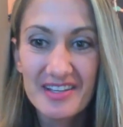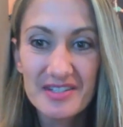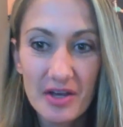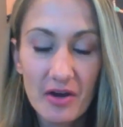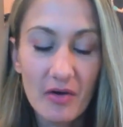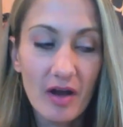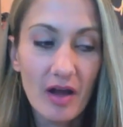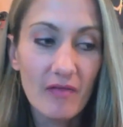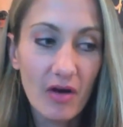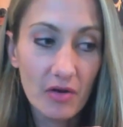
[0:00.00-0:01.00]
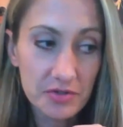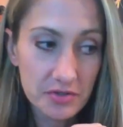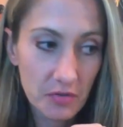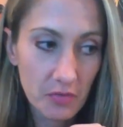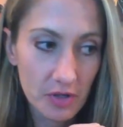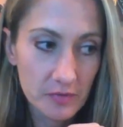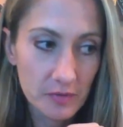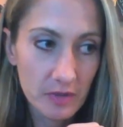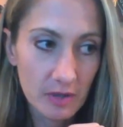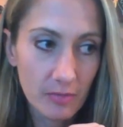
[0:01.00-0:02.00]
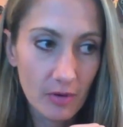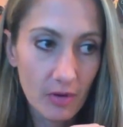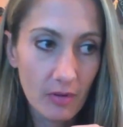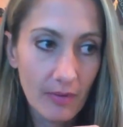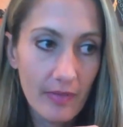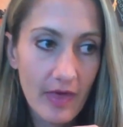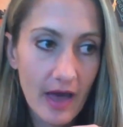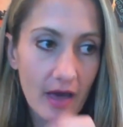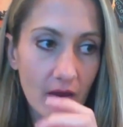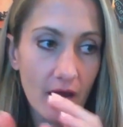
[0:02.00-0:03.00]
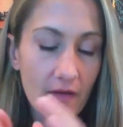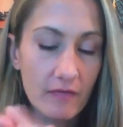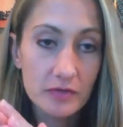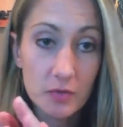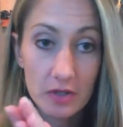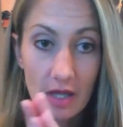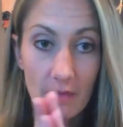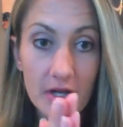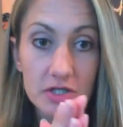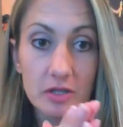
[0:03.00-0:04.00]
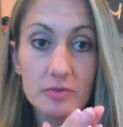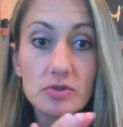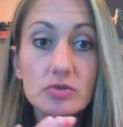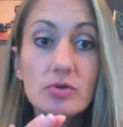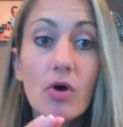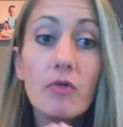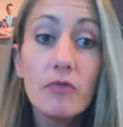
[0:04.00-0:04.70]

So I've also worked with people that have swung that pendulum so